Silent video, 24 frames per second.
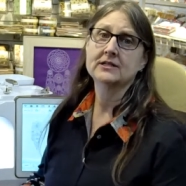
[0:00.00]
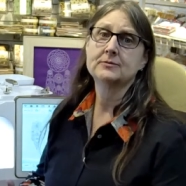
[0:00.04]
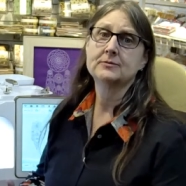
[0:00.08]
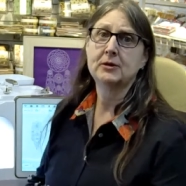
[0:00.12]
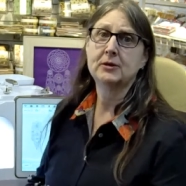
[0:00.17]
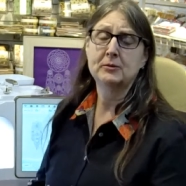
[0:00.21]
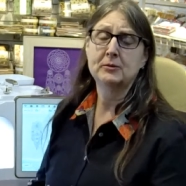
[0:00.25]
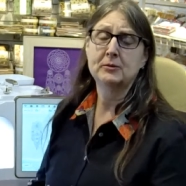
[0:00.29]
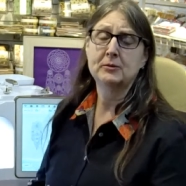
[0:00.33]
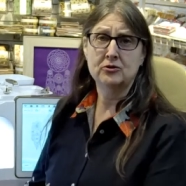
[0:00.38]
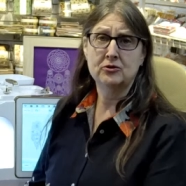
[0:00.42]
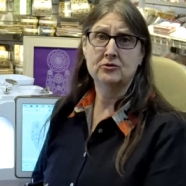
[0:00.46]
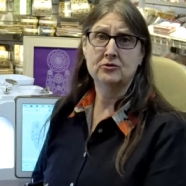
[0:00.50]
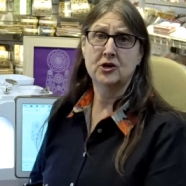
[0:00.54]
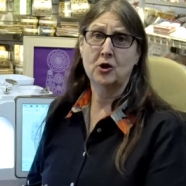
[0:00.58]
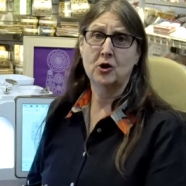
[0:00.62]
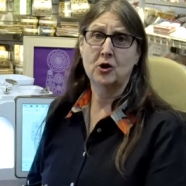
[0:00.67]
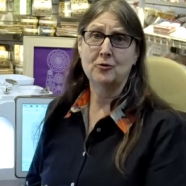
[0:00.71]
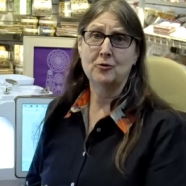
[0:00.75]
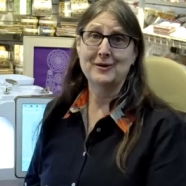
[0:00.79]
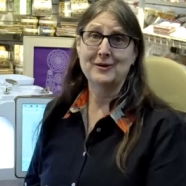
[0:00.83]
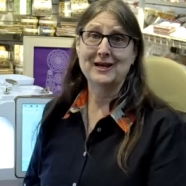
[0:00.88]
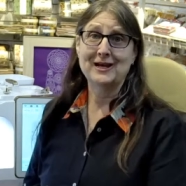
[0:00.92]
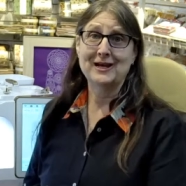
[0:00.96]
People who know
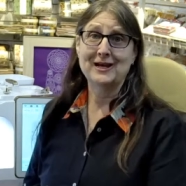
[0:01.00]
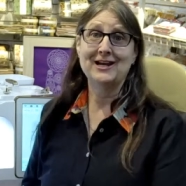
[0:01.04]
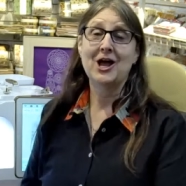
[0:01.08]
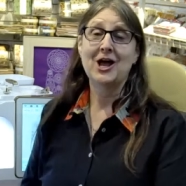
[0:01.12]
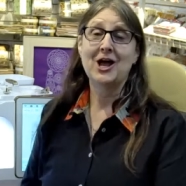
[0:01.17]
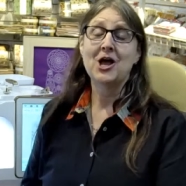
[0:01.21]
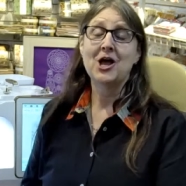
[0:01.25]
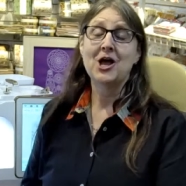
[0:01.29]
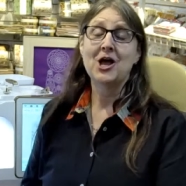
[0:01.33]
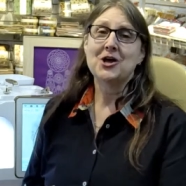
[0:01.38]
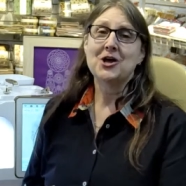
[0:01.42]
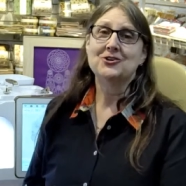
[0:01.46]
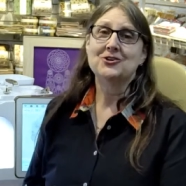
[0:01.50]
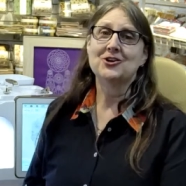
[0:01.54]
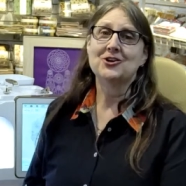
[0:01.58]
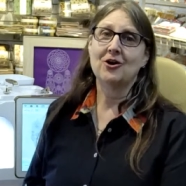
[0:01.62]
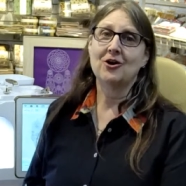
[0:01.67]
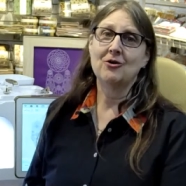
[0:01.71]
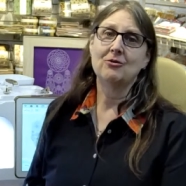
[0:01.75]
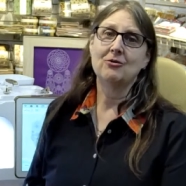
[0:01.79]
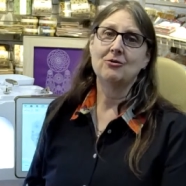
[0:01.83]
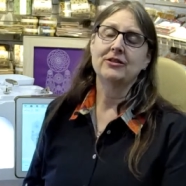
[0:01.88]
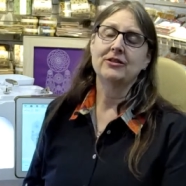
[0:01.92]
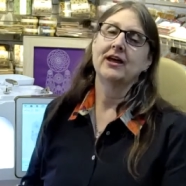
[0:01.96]
me
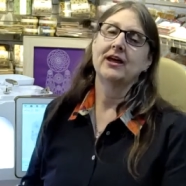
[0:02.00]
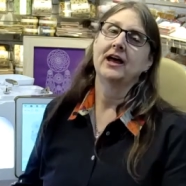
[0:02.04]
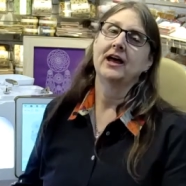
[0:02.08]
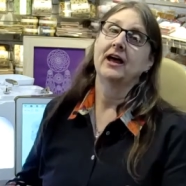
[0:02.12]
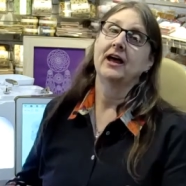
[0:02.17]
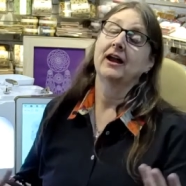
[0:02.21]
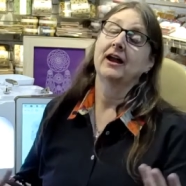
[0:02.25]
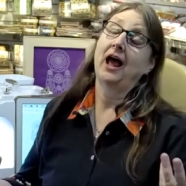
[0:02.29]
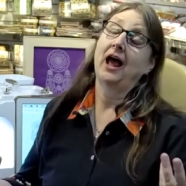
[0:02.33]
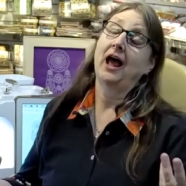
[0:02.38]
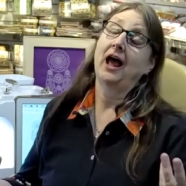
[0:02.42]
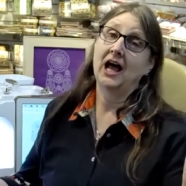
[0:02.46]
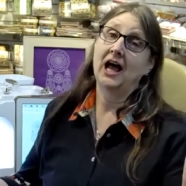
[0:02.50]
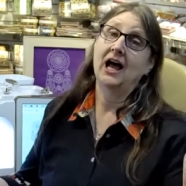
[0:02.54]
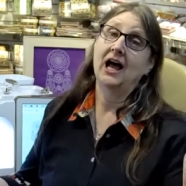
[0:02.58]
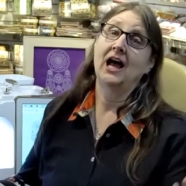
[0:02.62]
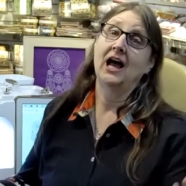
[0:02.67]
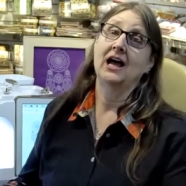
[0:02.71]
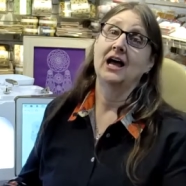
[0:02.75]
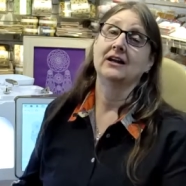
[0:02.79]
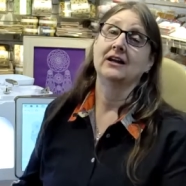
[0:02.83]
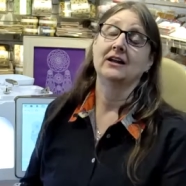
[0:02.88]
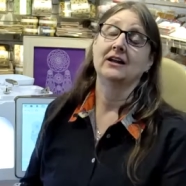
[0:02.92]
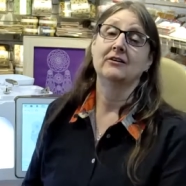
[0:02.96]
know that
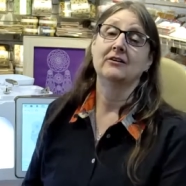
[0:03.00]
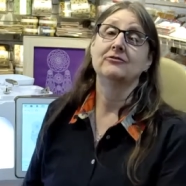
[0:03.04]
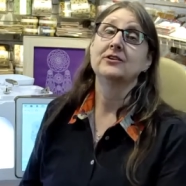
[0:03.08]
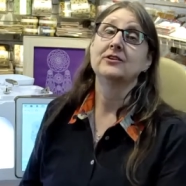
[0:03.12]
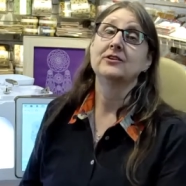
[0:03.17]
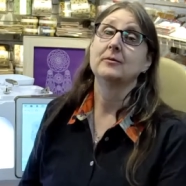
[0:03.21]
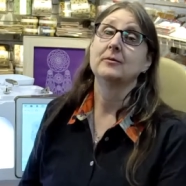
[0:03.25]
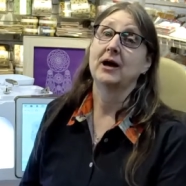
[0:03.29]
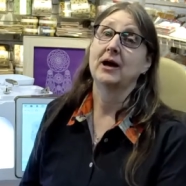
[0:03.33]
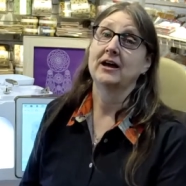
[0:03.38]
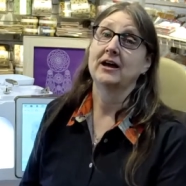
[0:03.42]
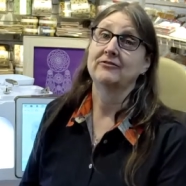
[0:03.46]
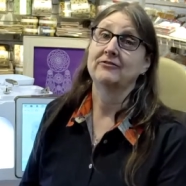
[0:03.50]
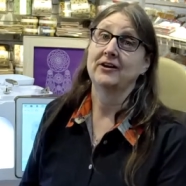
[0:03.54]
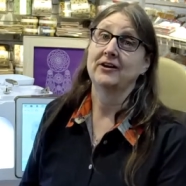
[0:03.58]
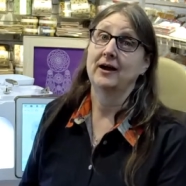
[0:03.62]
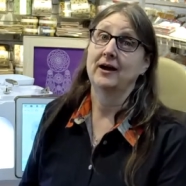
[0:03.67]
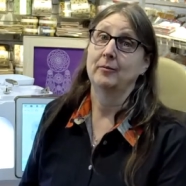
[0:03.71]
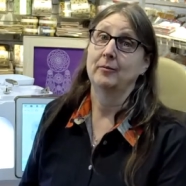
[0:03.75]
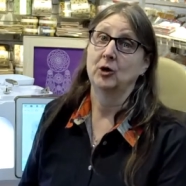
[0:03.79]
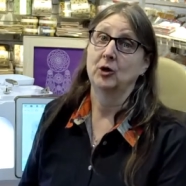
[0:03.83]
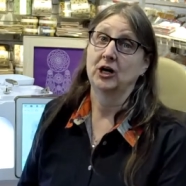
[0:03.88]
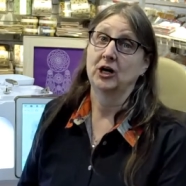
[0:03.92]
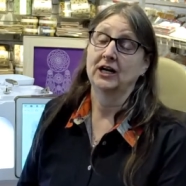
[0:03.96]
I love to buy
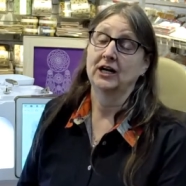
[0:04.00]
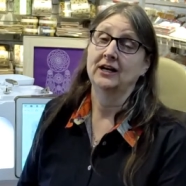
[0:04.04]
fabric.